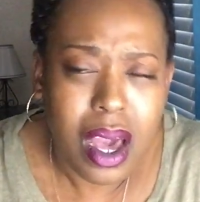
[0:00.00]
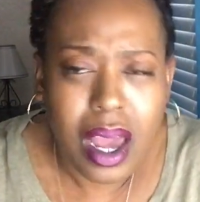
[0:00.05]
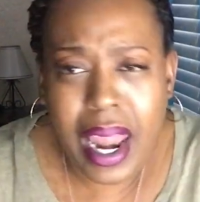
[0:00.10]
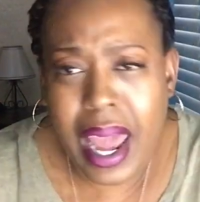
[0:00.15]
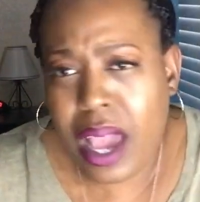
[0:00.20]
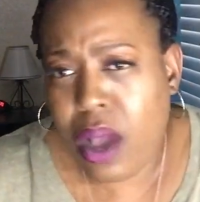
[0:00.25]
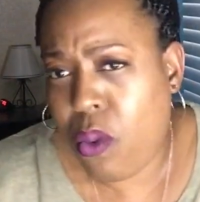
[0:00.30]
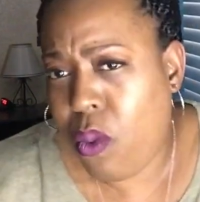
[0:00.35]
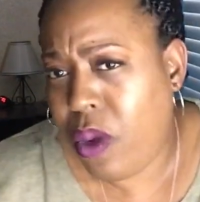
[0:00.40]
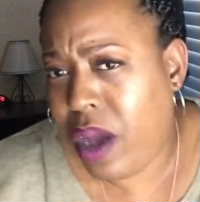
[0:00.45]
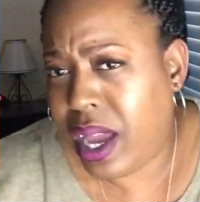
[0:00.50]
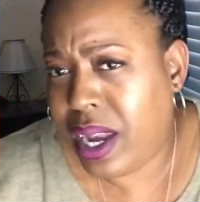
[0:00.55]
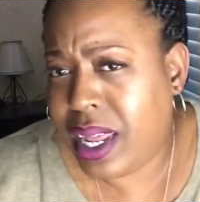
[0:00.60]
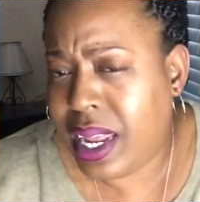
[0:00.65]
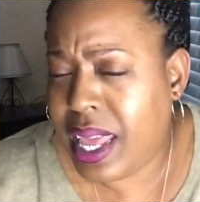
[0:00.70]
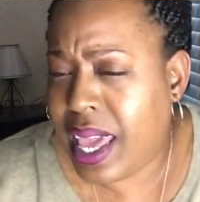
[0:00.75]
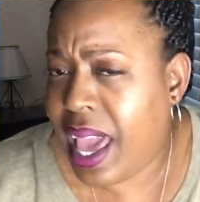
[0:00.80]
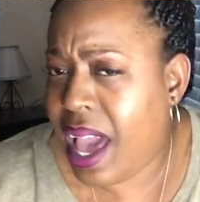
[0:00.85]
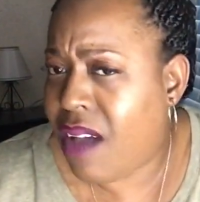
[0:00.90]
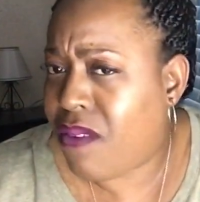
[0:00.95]
Like what?
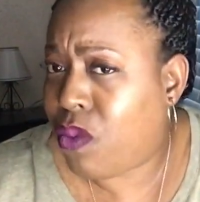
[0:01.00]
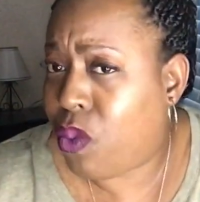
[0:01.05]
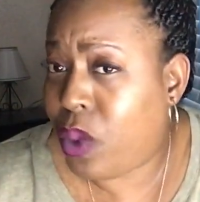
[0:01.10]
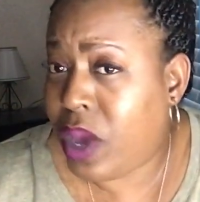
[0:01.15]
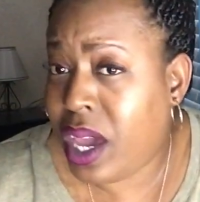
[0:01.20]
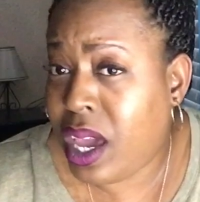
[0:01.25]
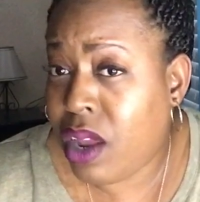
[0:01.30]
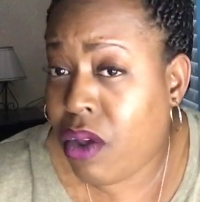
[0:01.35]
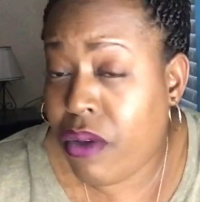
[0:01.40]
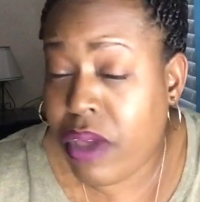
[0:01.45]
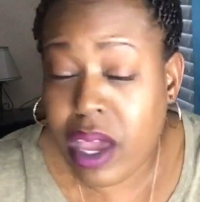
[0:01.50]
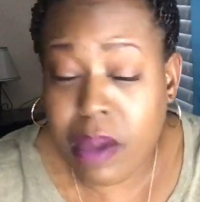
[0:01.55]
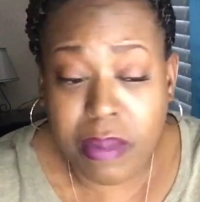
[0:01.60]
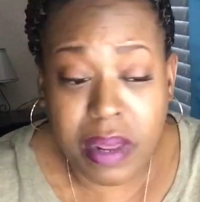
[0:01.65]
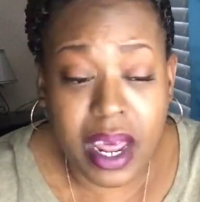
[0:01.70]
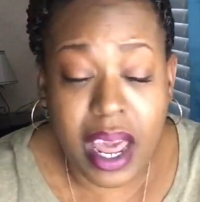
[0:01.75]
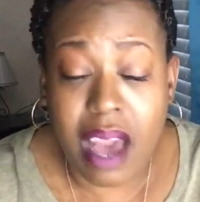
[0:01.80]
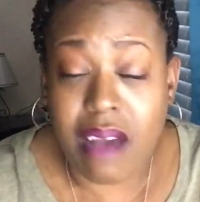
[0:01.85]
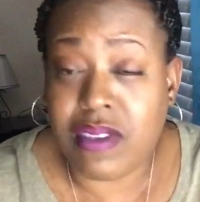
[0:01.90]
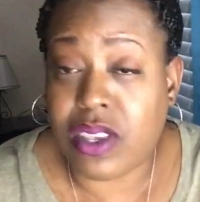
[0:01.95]
Did he have weed on him?
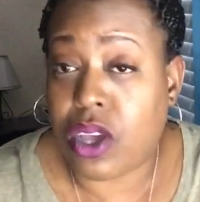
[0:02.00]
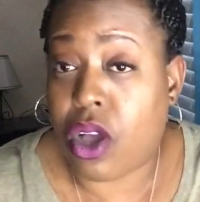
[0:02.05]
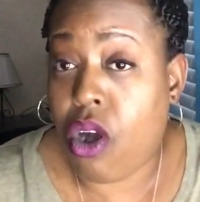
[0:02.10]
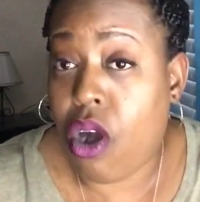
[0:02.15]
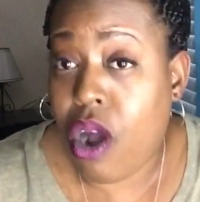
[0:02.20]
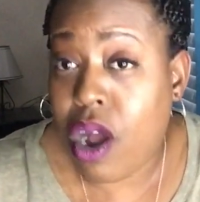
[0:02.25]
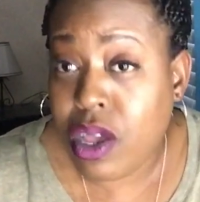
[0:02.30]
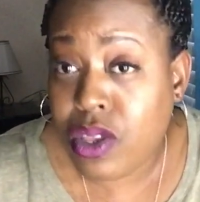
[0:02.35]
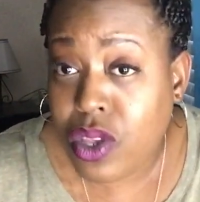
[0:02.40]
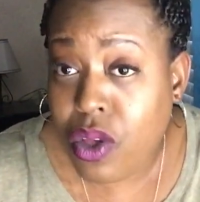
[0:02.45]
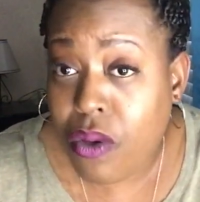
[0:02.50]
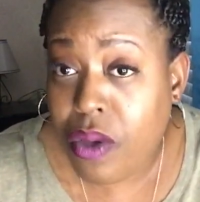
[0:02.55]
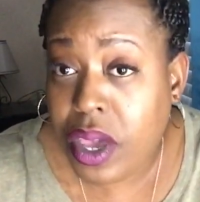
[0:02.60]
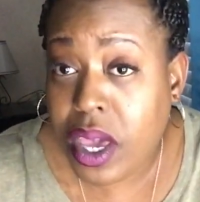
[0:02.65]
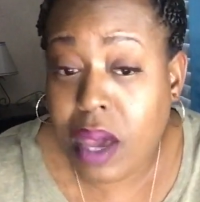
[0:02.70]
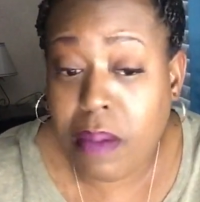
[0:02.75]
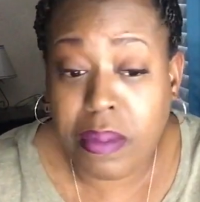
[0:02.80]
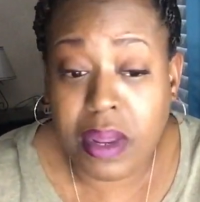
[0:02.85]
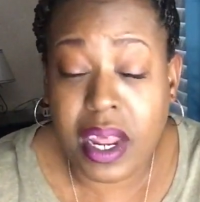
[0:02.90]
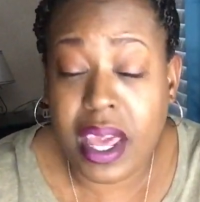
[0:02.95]
Did he have cigars on
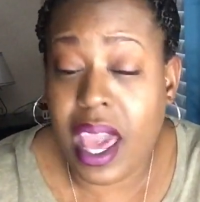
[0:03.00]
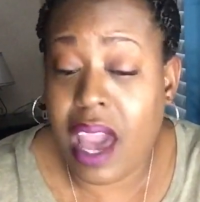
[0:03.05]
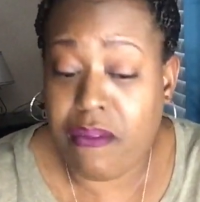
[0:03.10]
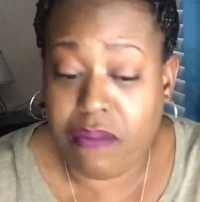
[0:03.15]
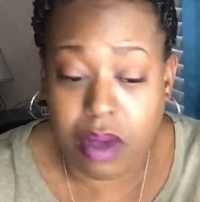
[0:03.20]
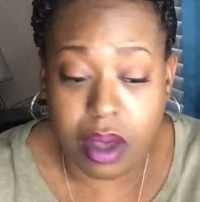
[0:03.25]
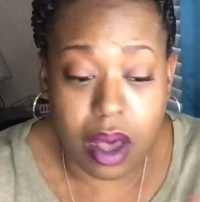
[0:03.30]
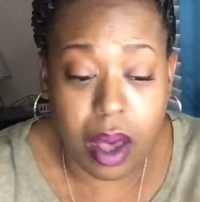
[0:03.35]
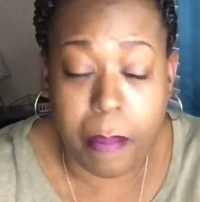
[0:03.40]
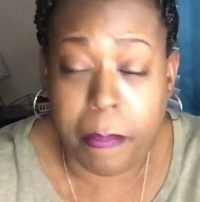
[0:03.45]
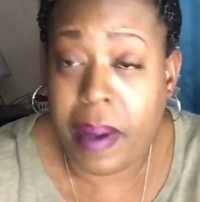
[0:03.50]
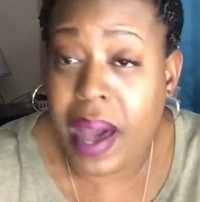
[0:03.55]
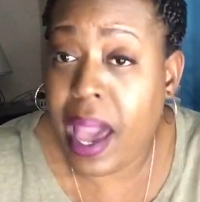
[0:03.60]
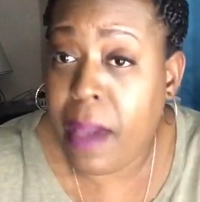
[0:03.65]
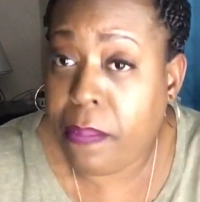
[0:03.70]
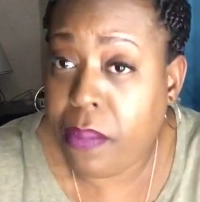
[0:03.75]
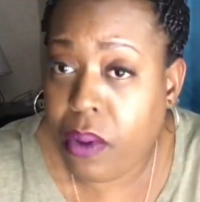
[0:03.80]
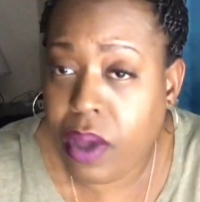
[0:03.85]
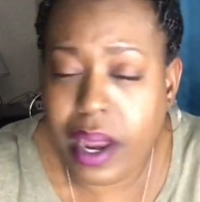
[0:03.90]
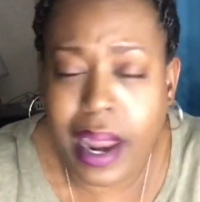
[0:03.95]
him? Did he have a, a
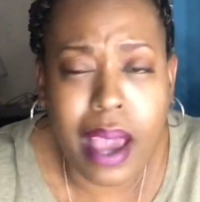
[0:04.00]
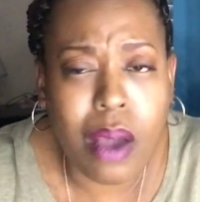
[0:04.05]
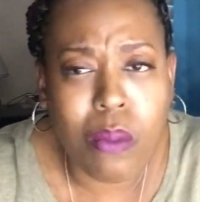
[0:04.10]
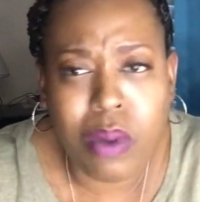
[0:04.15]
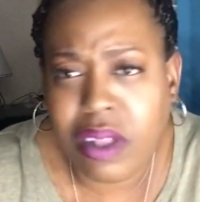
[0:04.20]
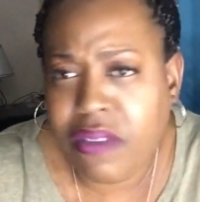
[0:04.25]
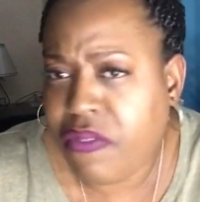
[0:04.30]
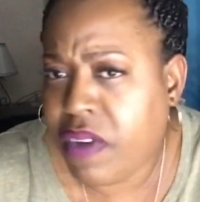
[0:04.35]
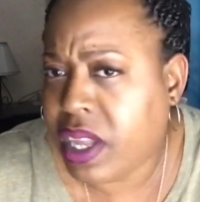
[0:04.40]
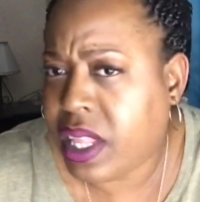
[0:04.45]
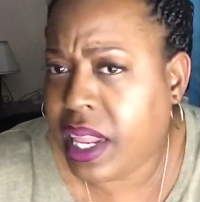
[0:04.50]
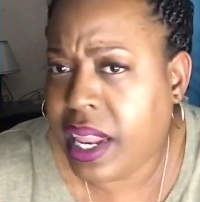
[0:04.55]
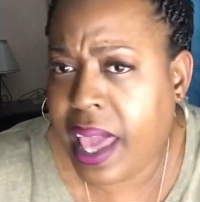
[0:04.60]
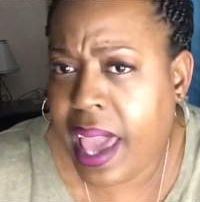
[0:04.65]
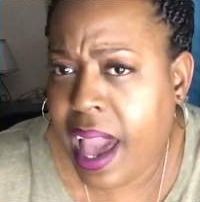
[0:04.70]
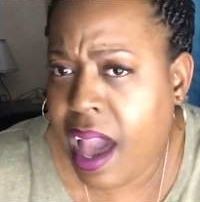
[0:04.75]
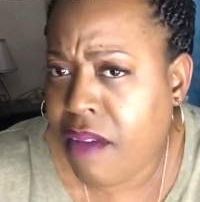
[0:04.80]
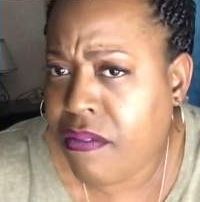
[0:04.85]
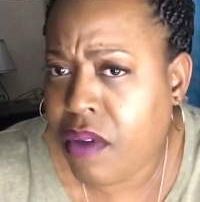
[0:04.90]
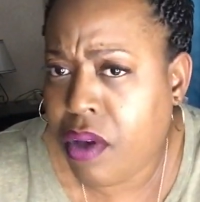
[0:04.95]
pipe on him? Like what the fuck did he
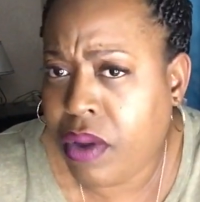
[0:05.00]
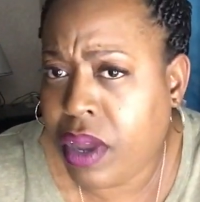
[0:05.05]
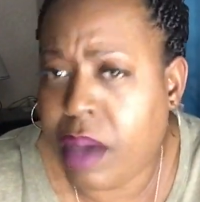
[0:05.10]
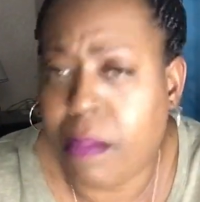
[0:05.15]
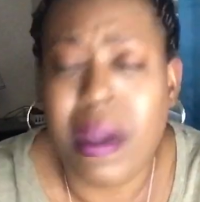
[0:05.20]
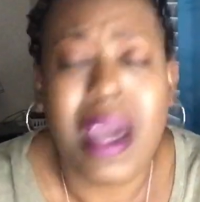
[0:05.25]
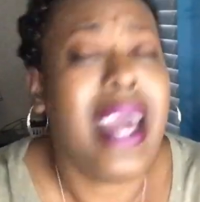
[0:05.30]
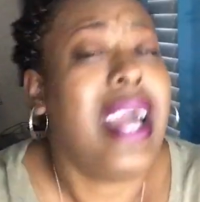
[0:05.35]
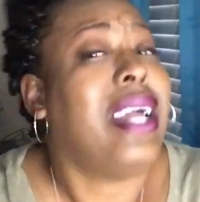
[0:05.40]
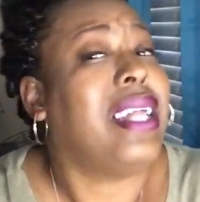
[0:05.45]
have on him?